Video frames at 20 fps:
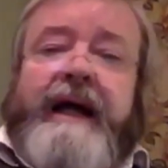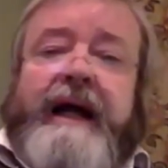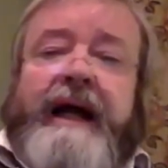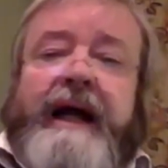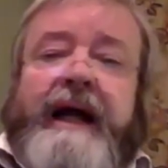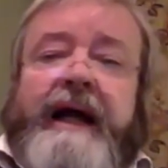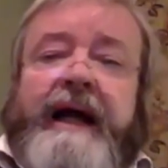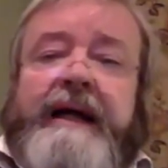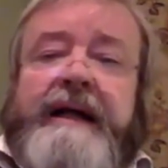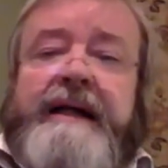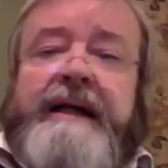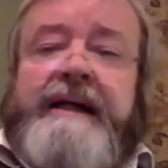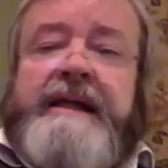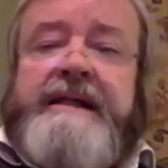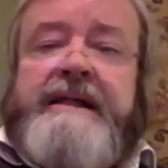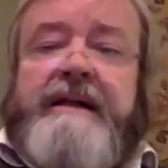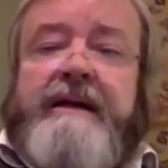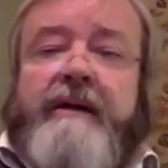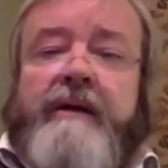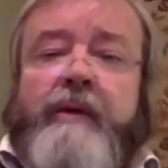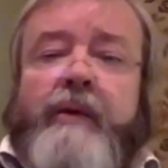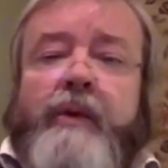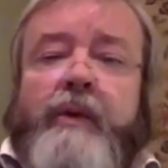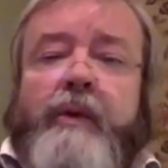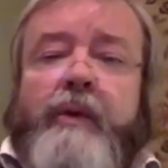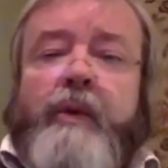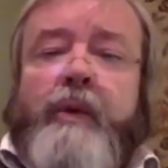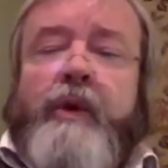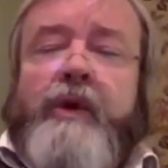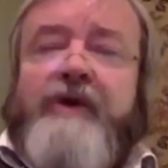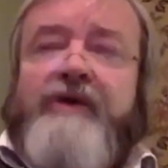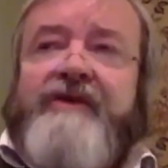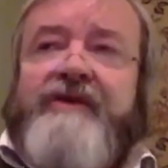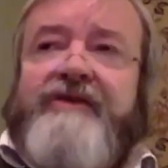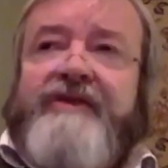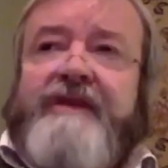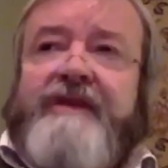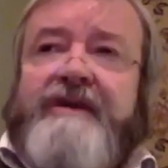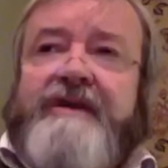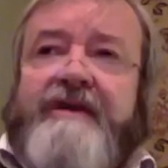And what
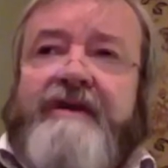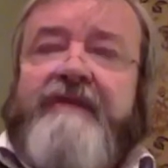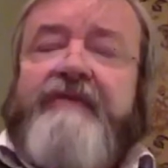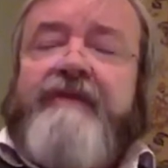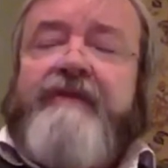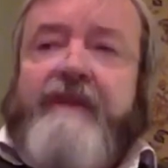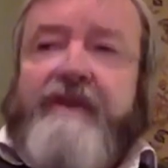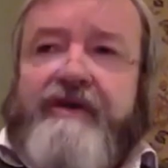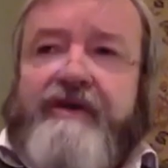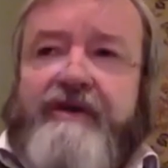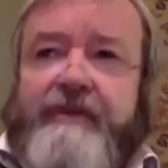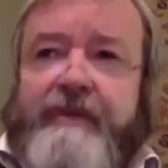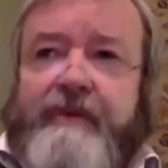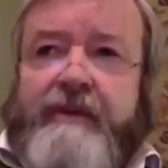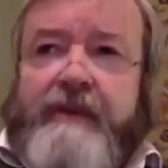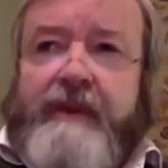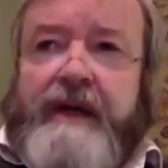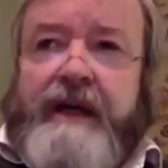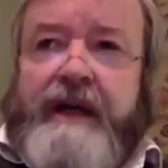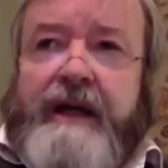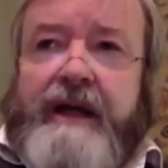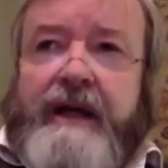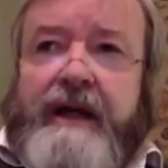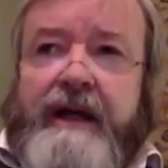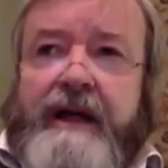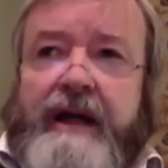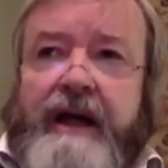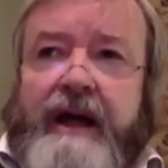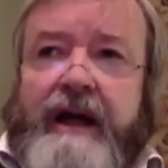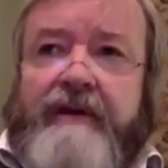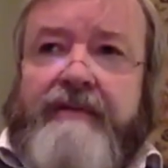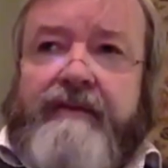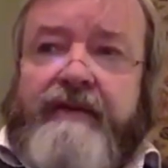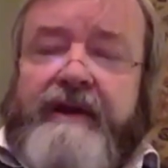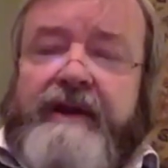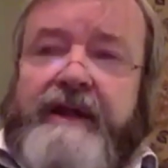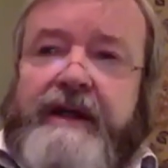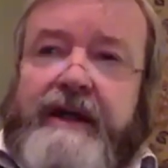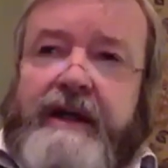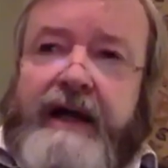is the difference between life
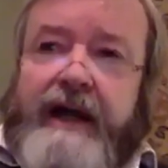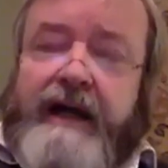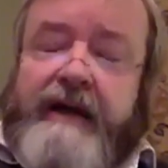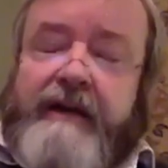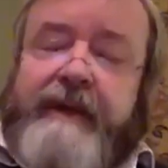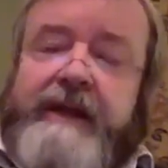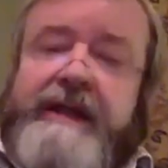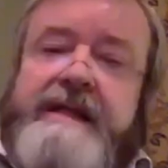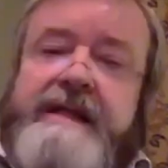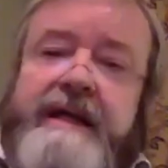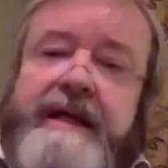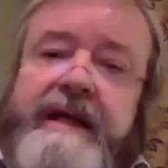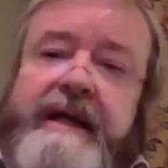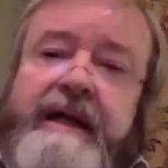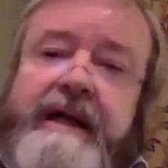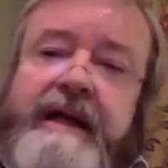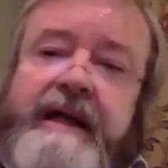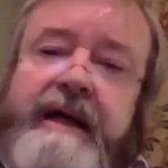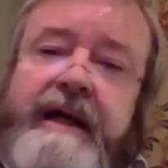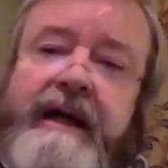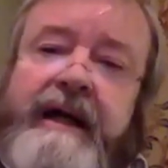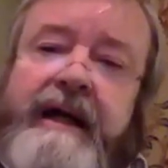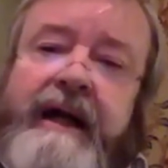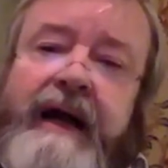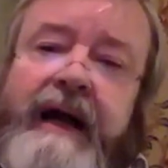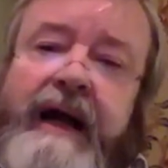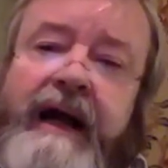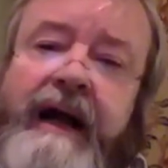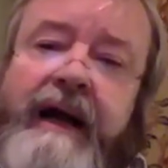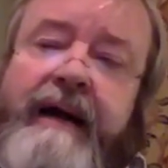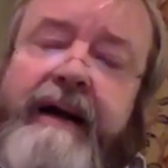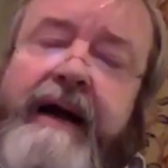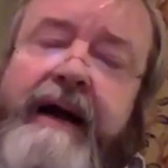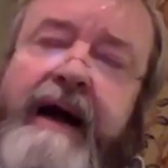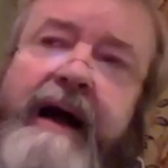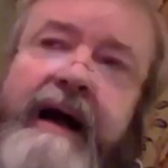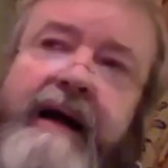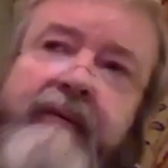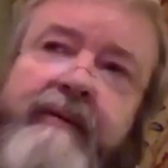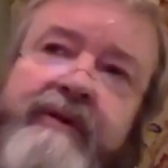and the inanimate?
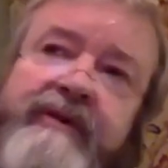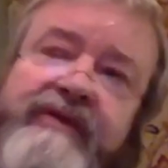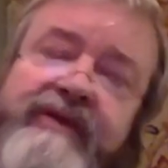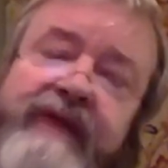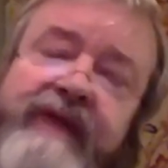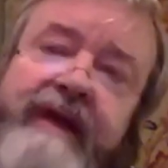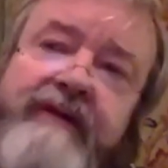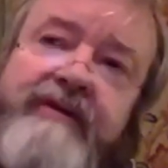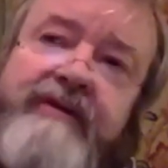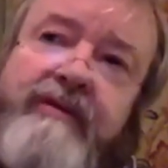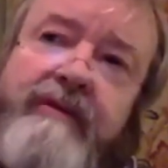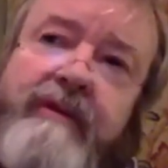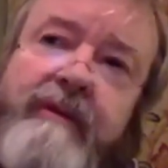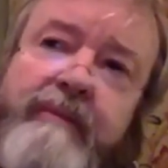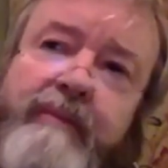I would say two